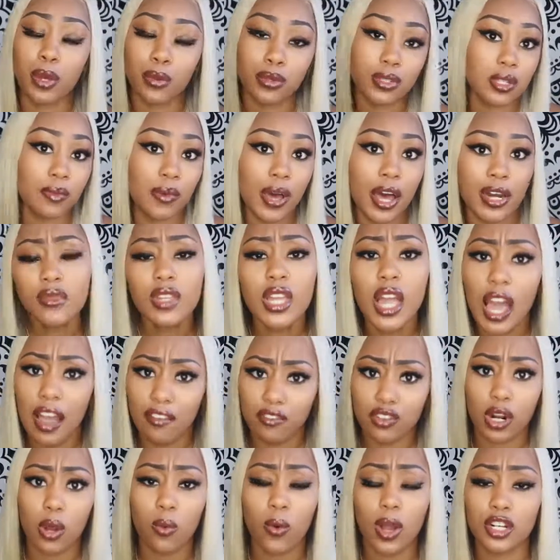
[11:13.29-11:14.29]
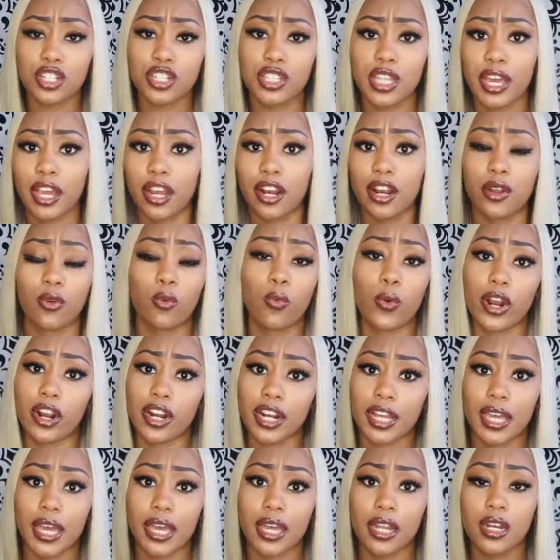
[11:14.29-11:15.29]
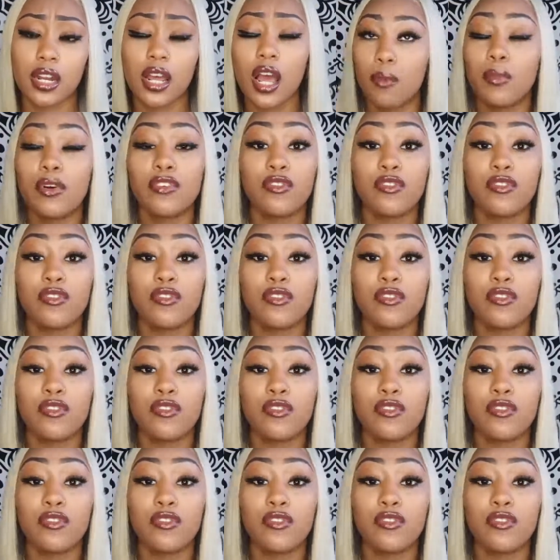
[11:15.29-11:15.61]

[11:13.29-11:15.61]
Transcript: post about it after I wash the hair and wear it again.